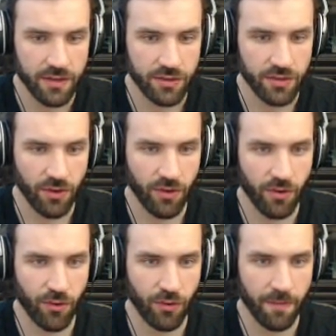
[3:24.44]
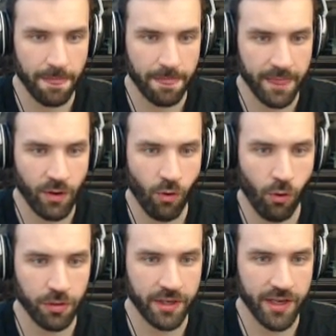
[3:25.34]
So the
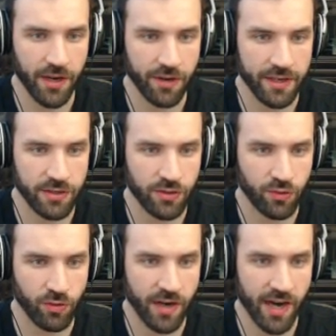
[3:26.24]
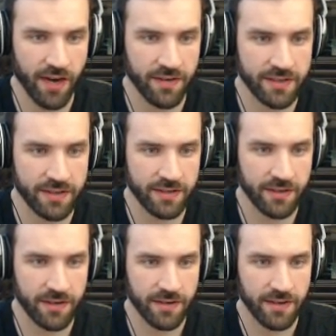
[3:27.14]
goal here is to harvest
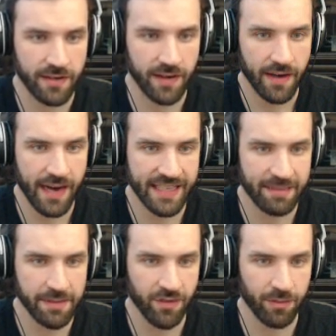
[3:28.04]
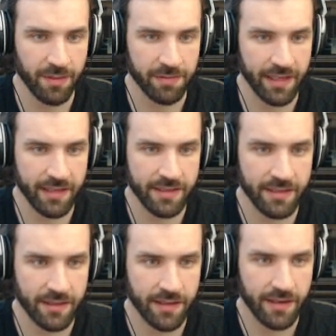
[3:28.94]
items from the
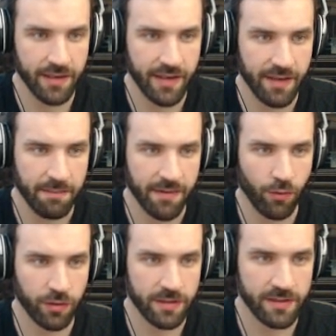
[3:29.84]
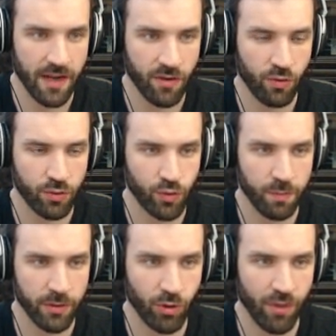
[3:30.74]
planets before the star goes
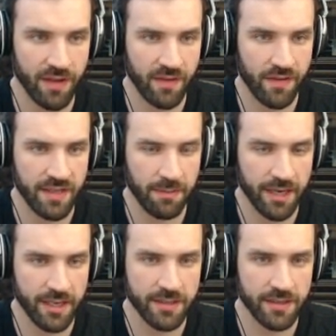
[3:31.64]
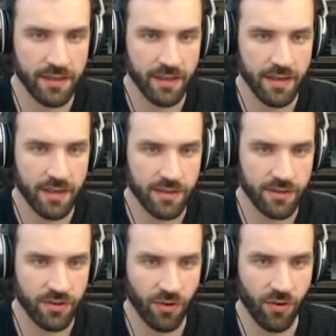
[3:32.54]
supernova in 15 minutes.
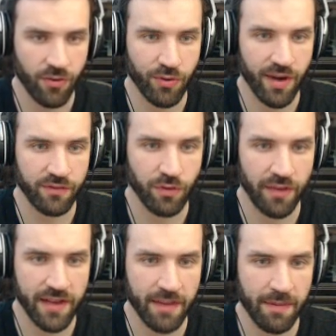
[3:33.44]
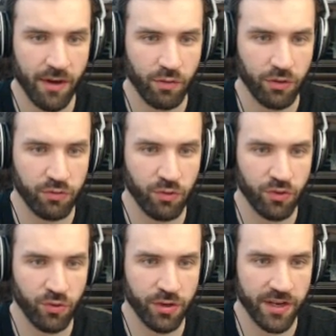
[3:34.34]
So you have to think about what do you
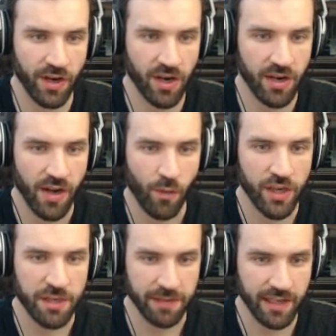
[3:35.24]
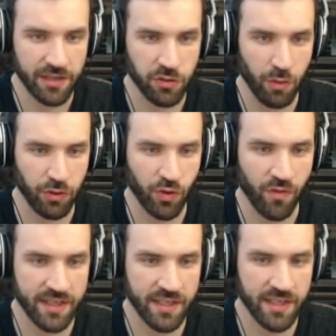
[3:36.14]
do here, which planets do you want to
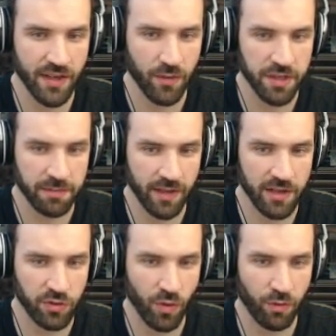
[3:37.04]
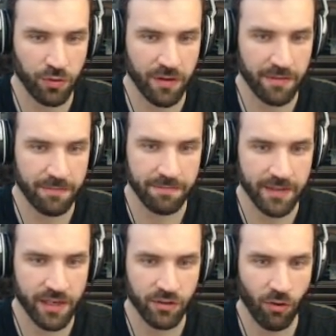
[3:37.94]
visit, which planets do you want to
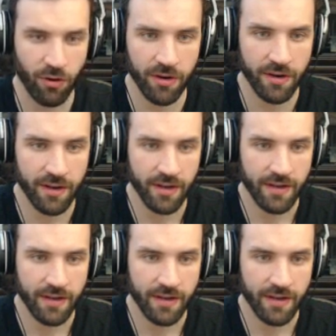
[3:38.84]
ignore.